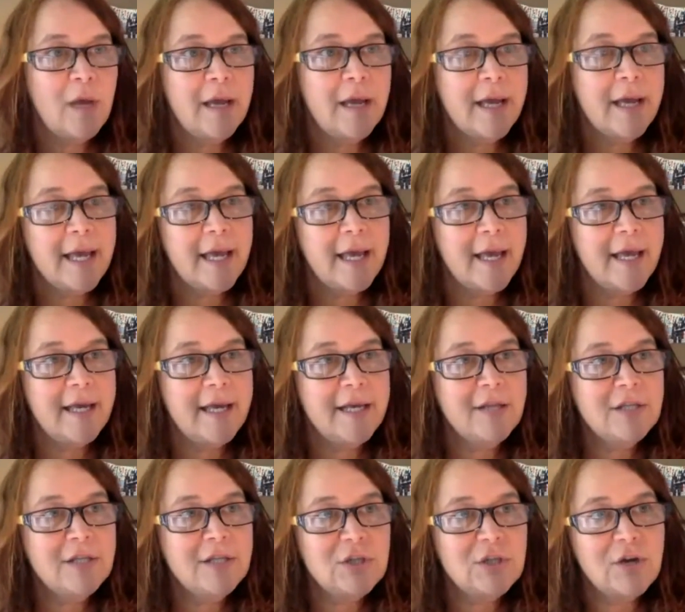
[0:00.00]
an
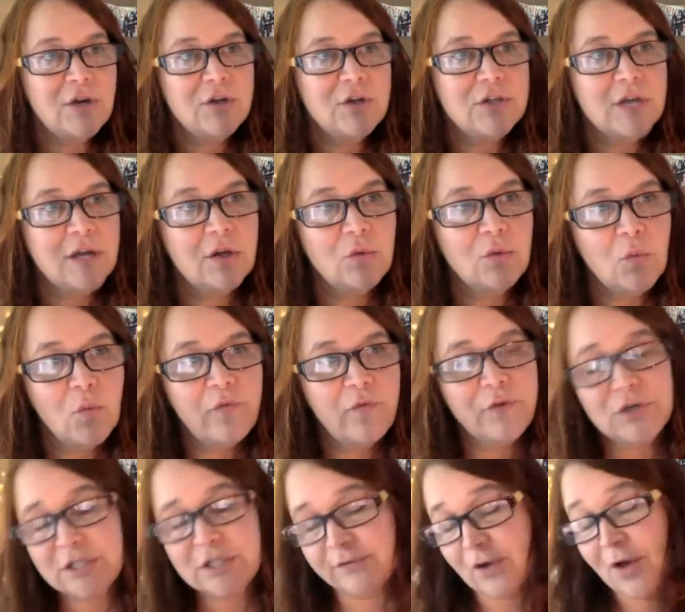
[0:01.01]
illustrator is going to, first of
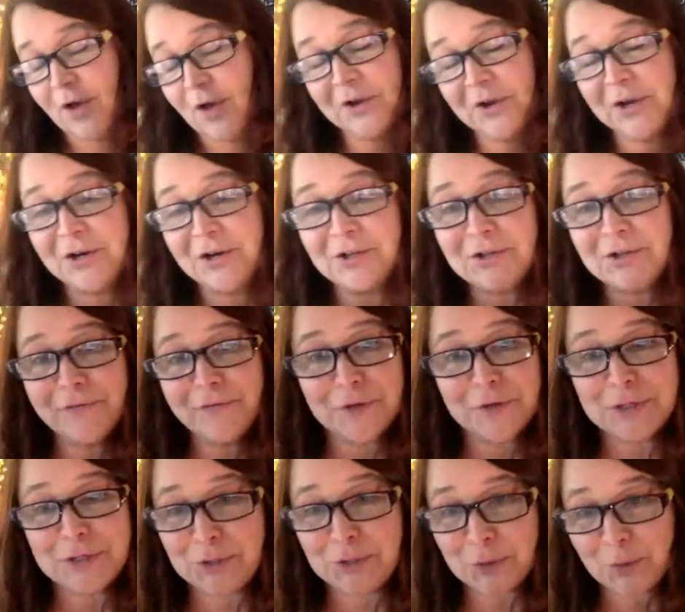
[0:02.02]
all, they're going to look for a
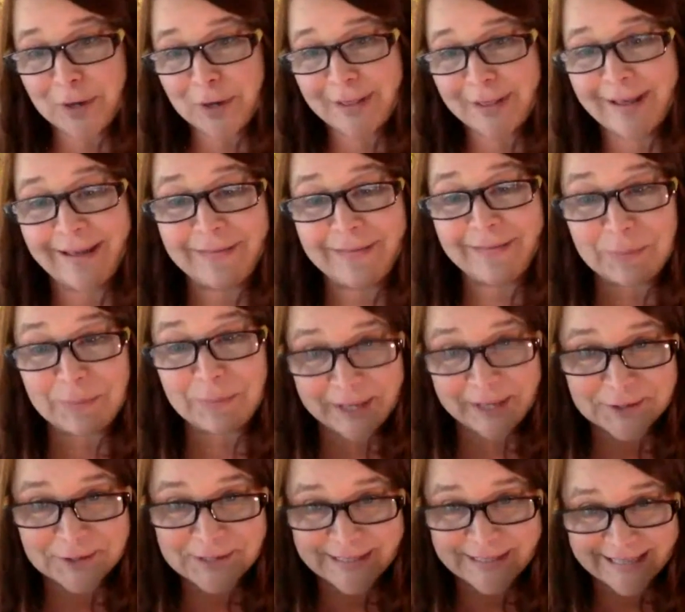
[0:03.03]
storyline that appeals
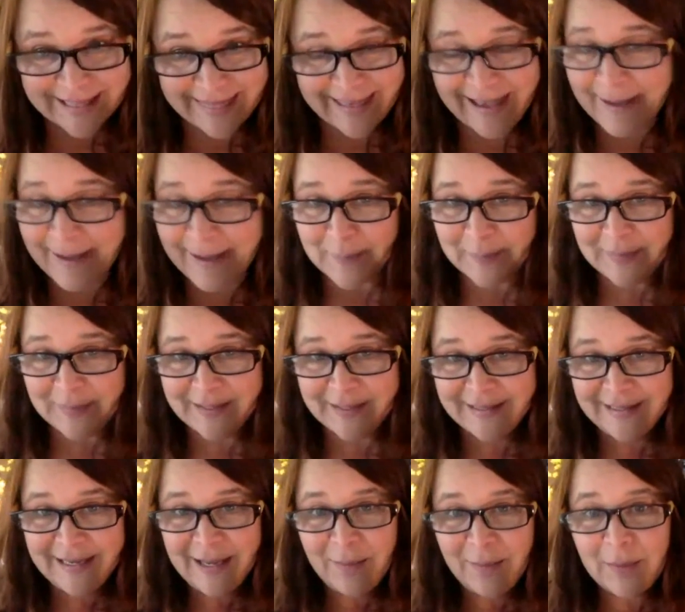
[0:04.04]
to them,
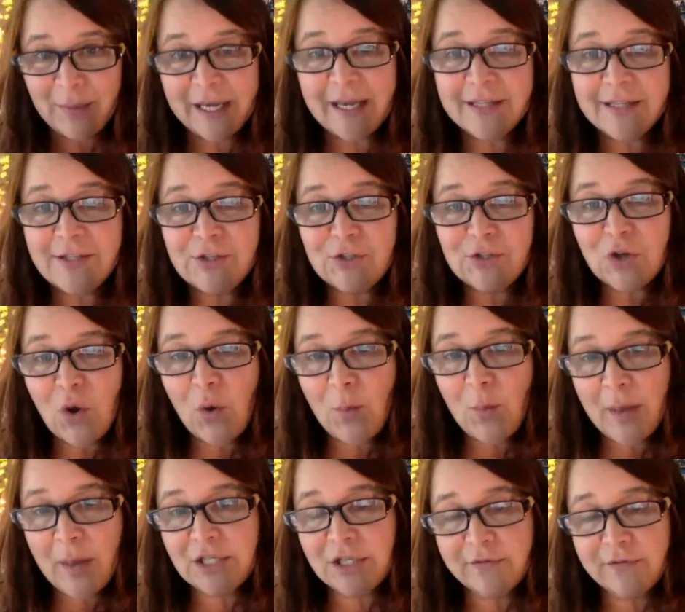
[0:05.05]
because so much of
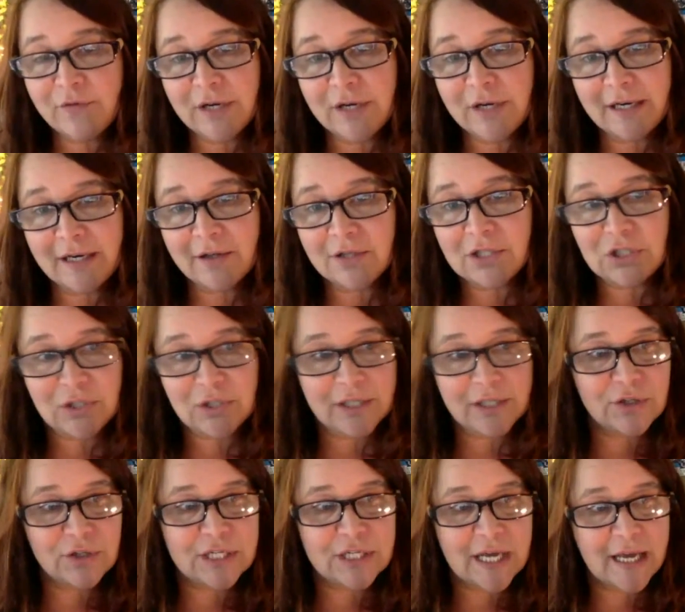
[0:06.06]
what an illustrator
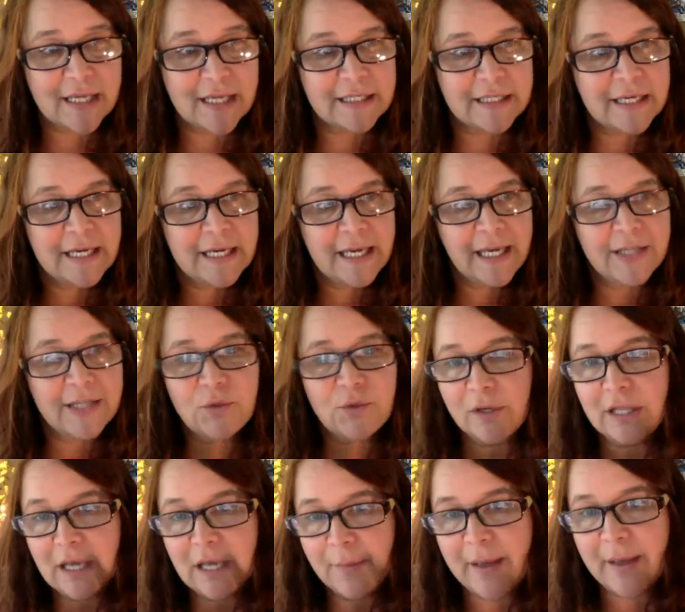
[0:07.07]
does is really
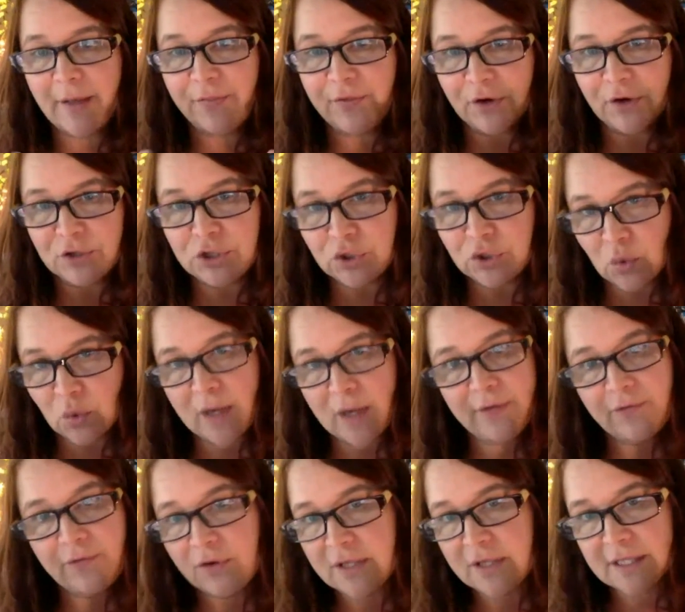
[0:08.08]
about their joy for the
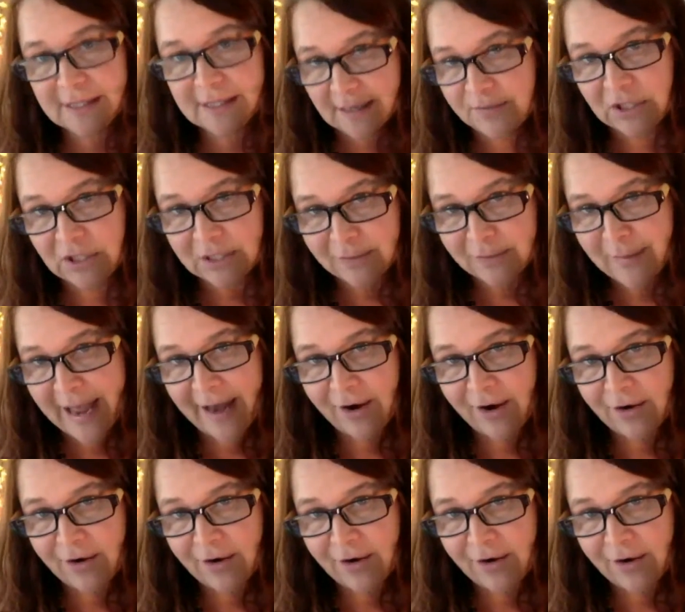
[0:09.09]
subject matter.